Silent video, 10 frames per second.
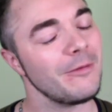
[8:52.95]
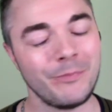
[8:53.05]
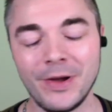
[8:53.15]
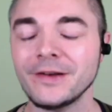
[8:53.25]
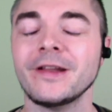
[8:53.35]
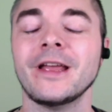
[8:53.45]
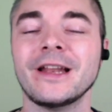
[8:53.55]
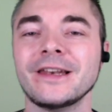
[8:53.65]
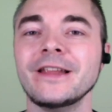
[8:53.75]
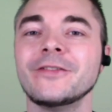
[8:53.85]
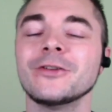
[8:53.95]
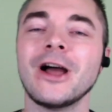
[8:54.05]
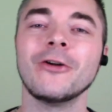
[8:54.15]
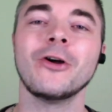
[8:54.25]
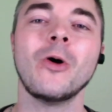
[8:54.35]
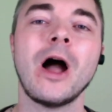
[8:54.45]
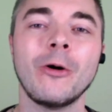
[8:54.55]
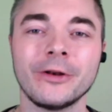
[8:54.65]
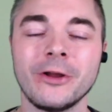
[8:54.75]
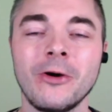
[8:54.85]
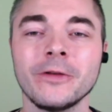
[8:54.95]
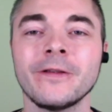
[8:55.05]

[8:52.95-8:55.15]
But at least you now know how it goes,